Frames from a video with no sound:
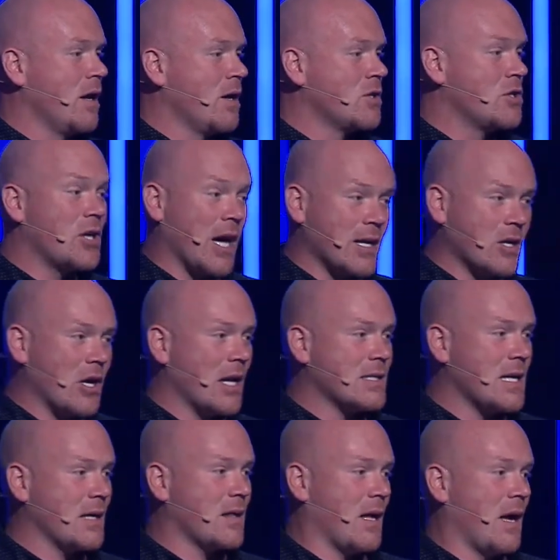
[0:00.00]
So you got you to
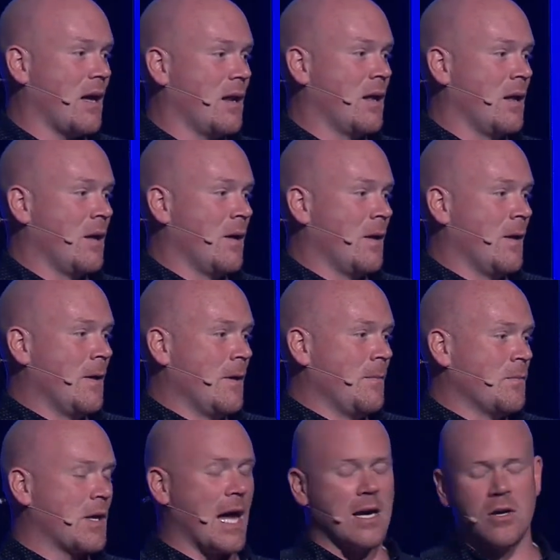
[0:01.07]
set that.
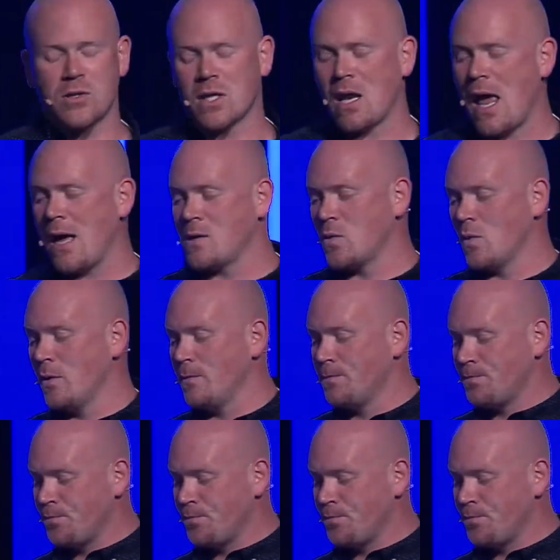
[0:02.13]
Okay, here's the last one.